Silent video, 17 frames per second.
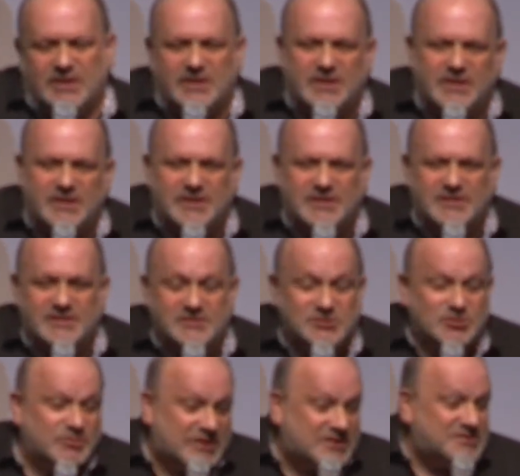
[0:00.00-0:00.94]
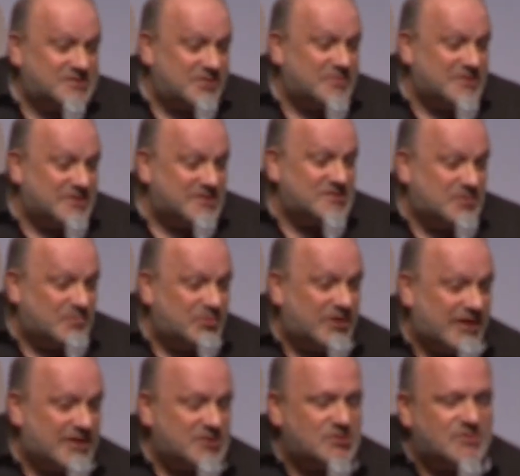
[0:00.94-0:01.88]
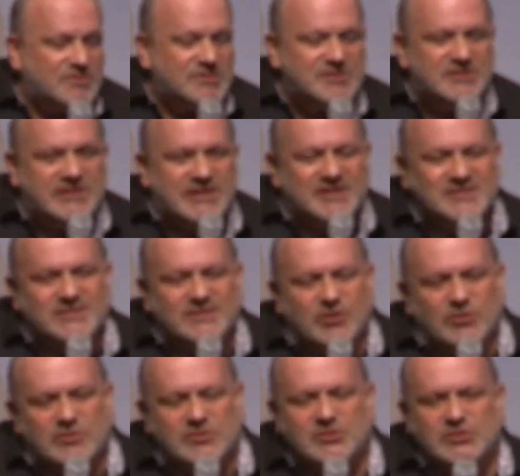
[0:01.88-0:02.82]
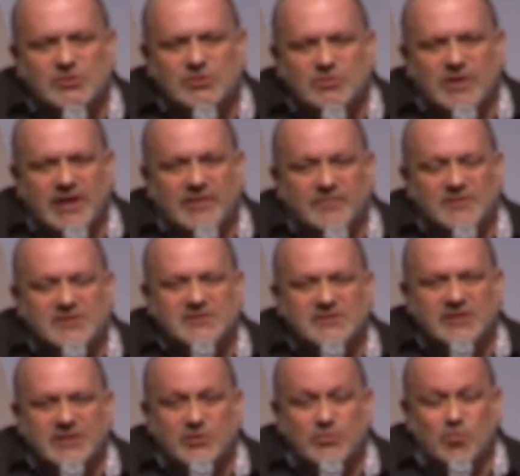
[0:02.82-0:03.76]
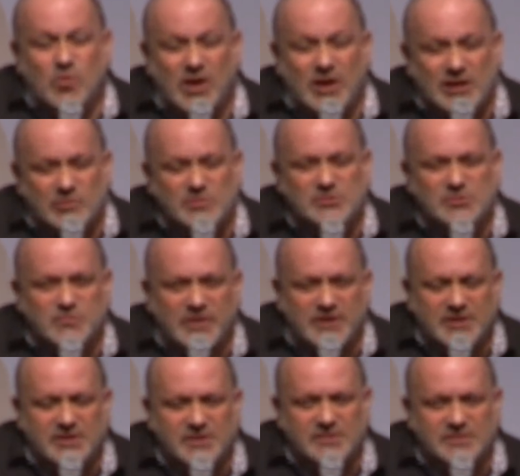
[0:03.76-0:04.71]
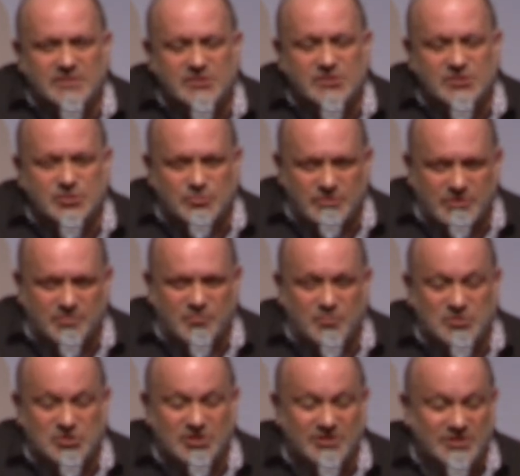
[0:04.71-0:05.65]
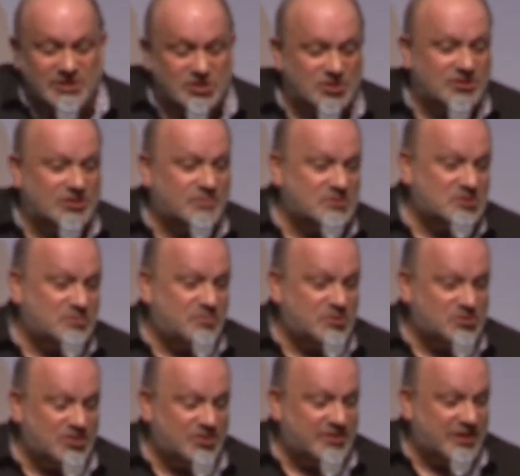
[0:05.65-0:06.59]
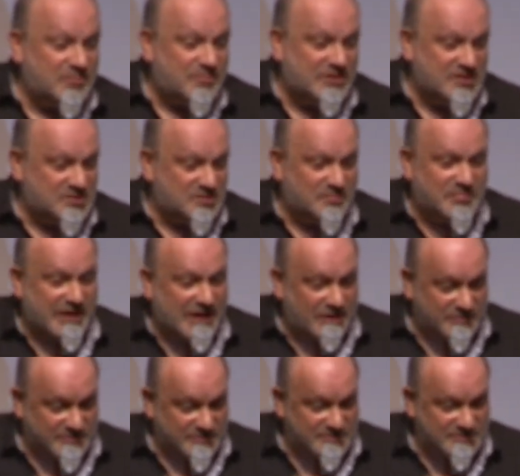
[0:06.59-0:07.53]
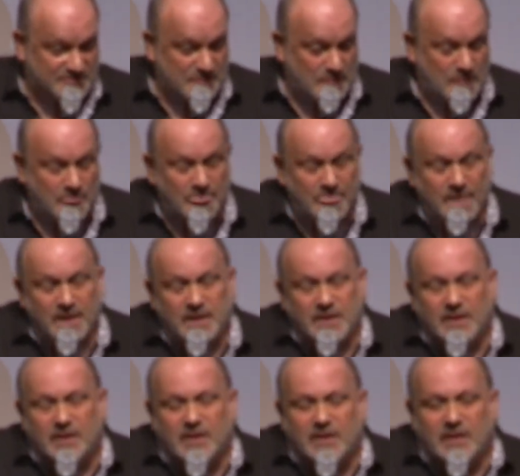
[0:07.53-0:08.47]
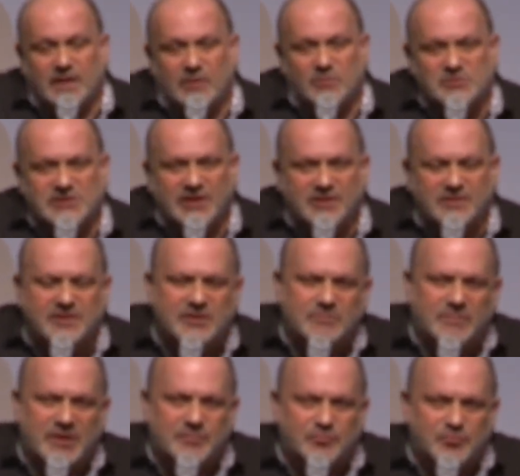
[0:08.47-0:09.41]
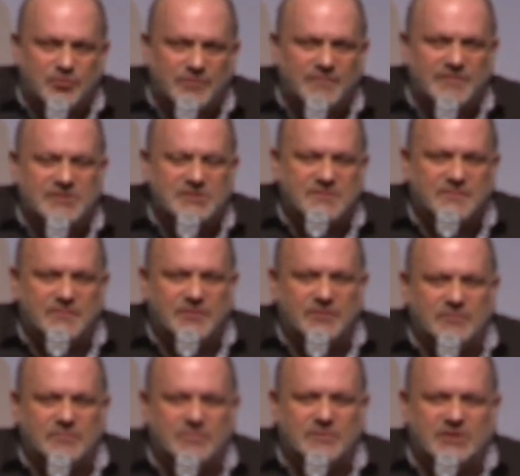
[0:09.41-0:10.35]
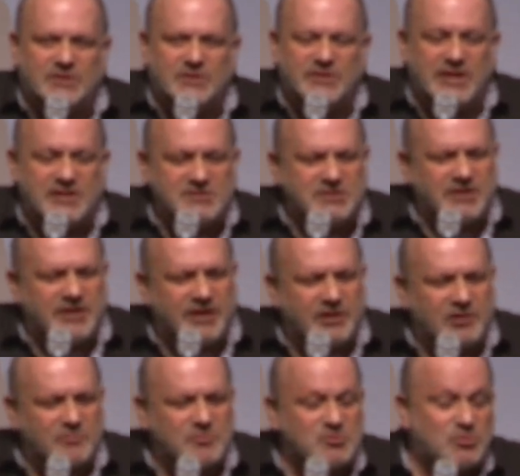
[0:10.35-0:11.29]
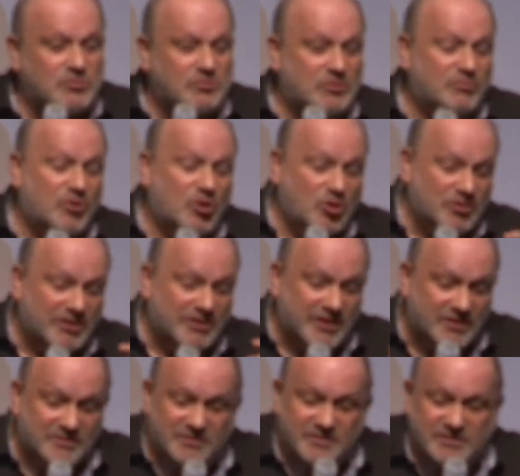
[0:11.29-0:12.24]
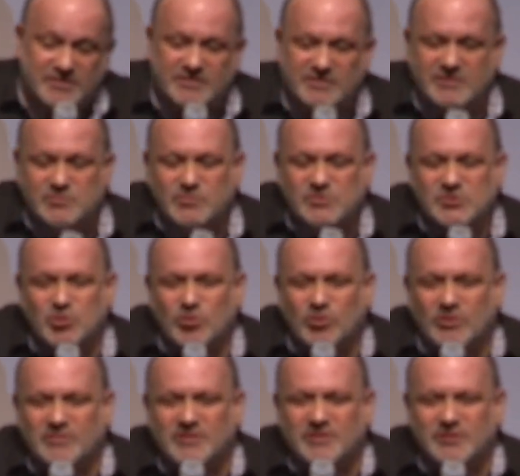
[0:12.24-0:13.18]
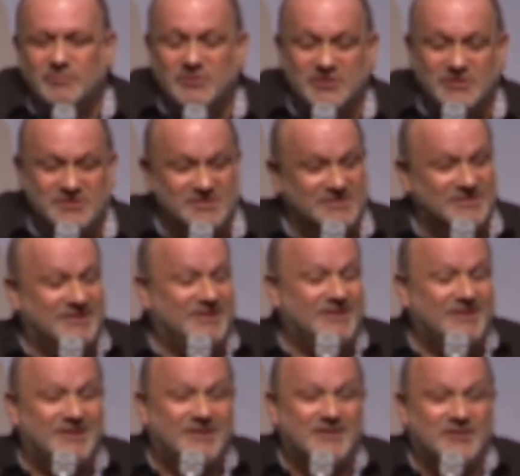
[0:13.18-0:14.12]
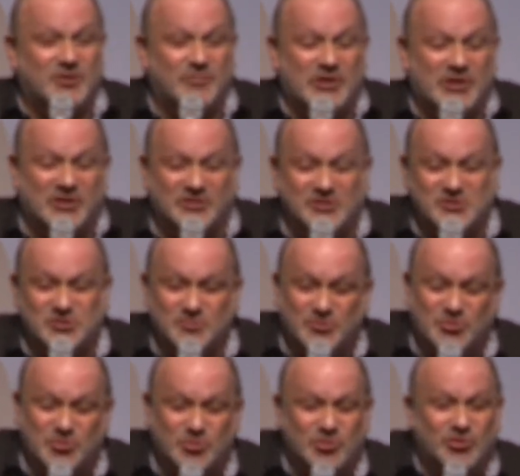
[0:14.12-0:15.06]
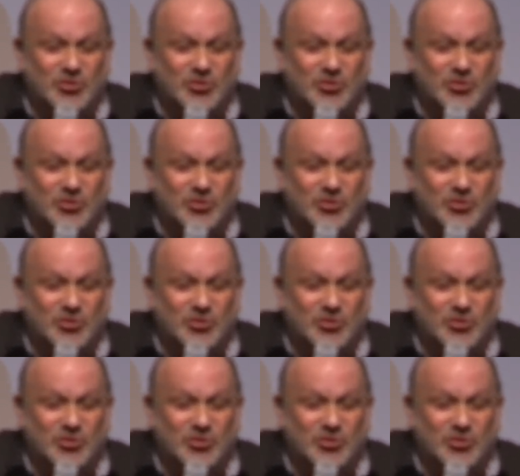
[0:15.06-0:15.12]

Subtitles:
So yes, I mean, the simple answer is yes. And also, I have to say that while I was writing the script, which initially was supposed to take place in Paris, I was editing my previous film, Dancing Arabs, or Borrowed Identity, as it was called here, because the American distributor could